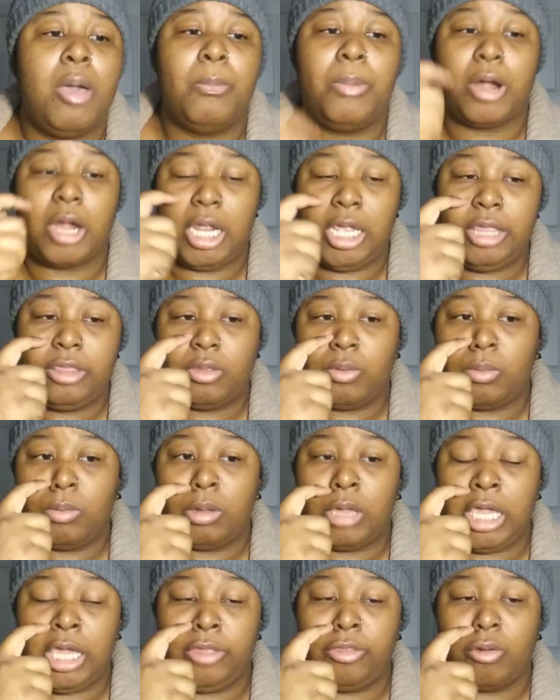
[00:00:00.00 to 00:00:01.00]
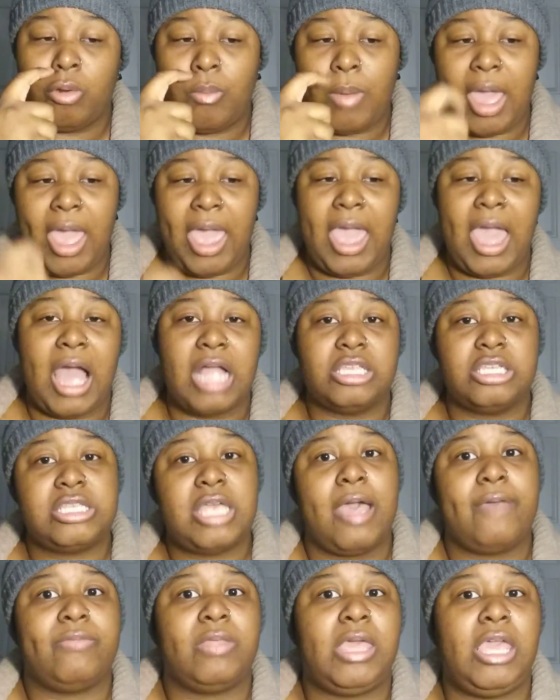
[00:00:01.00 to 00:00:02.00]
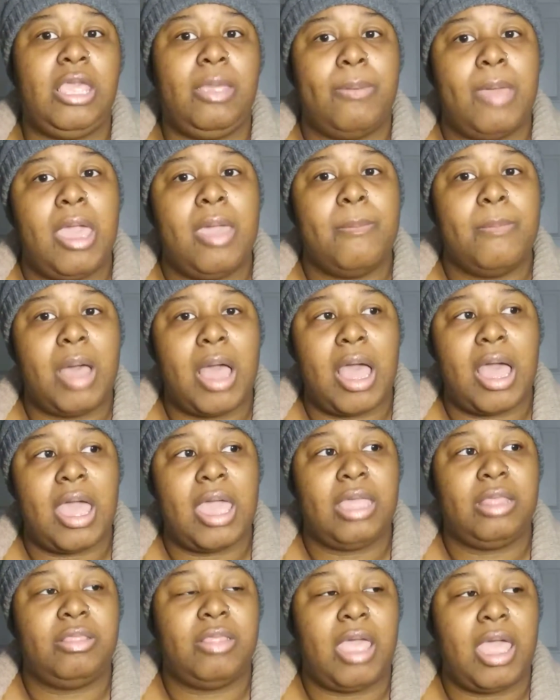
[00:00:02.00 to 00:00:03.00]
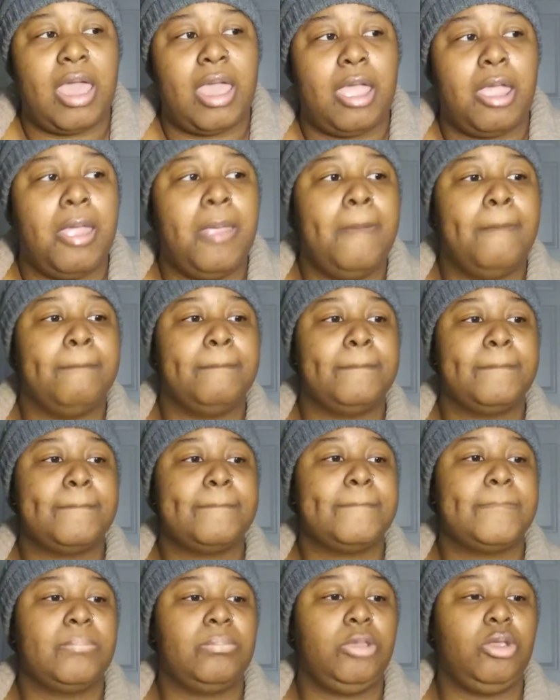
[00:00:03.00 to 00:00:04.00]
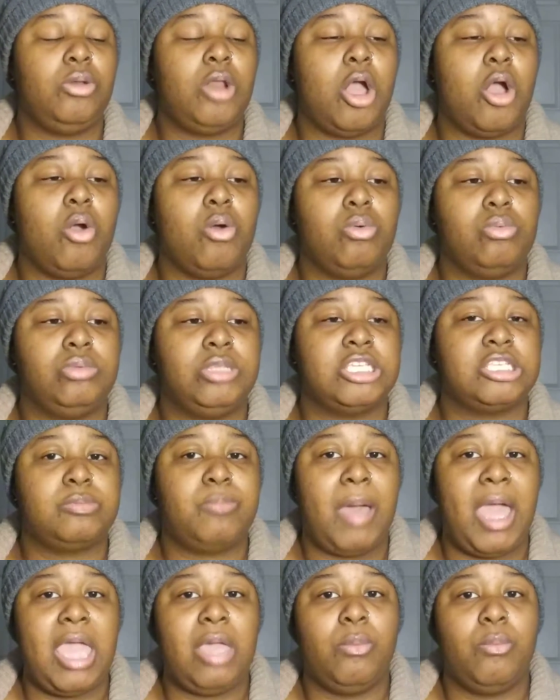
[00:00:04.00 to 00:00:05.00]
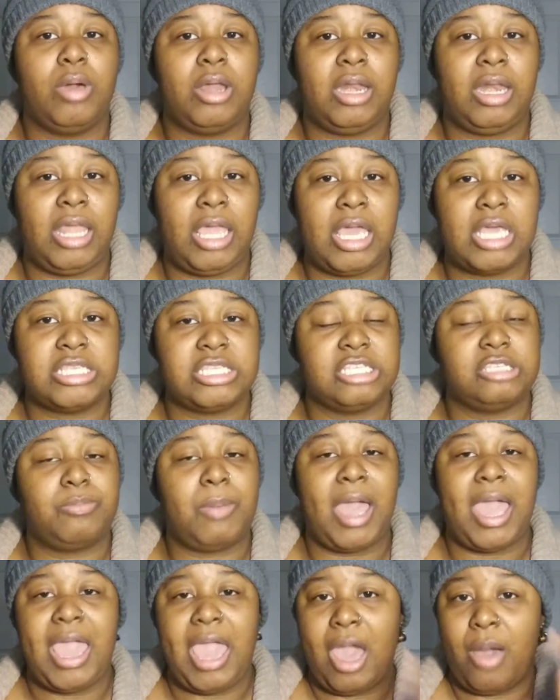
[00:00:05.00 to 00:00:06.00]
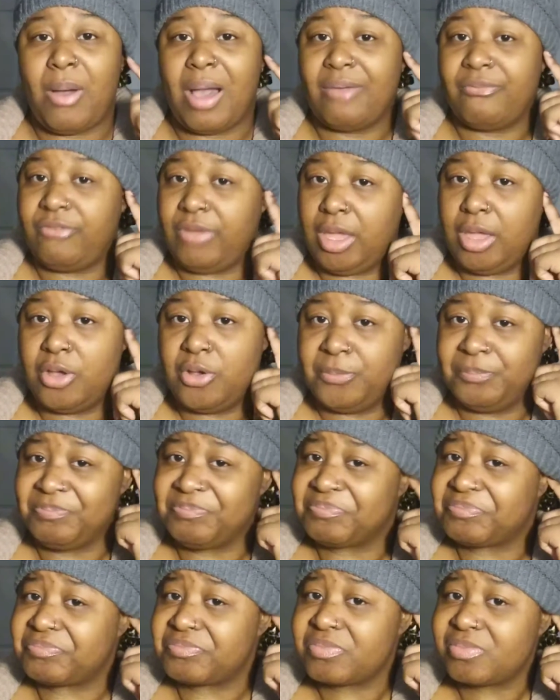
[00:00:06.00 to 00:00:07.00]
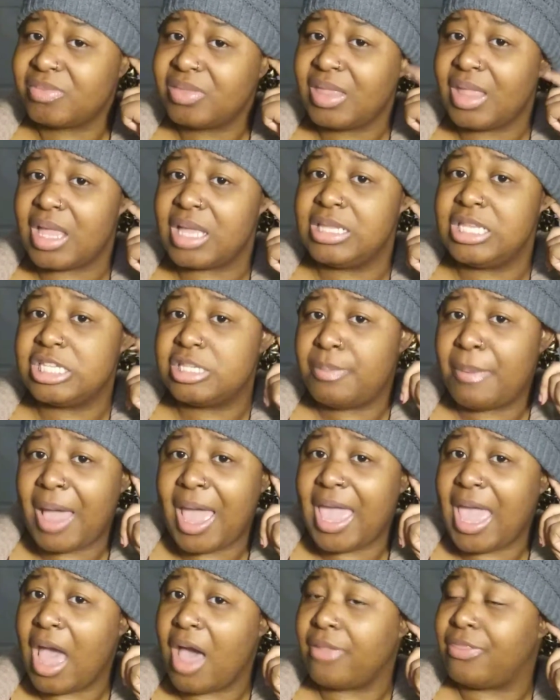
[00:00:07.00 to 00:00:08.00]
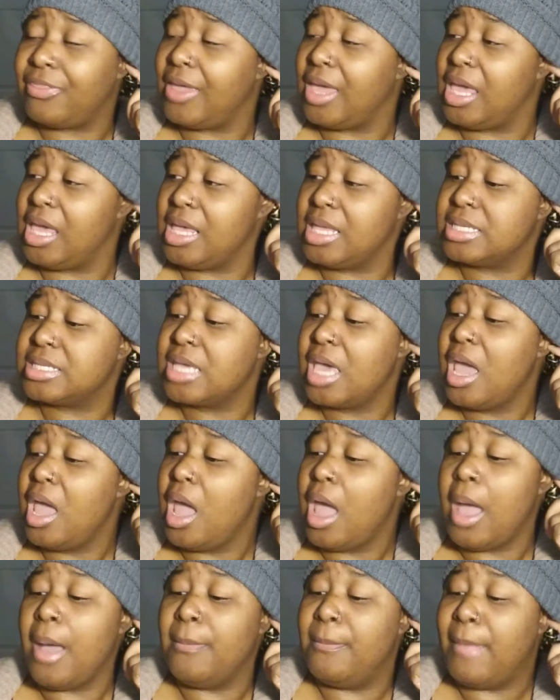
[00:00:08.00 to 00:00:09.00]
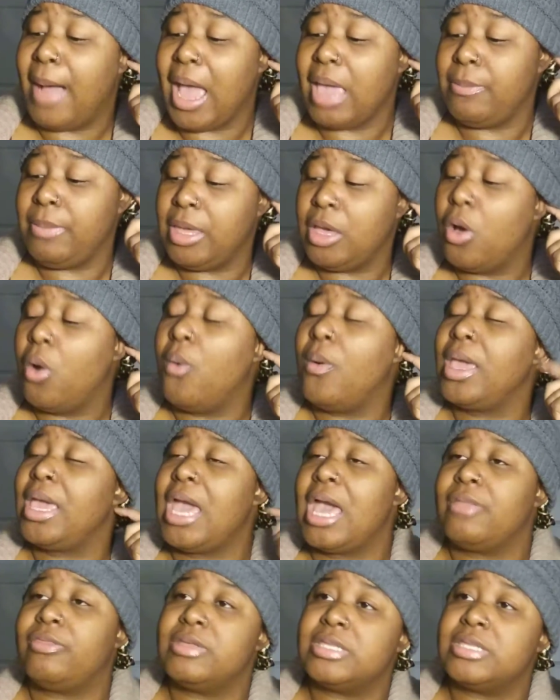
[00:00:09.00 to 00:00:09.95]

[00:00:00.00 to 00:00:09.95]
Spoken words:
But either way, I just have to keep in mind that, you know, despite what it is, despite how I feel, despite how things might be going at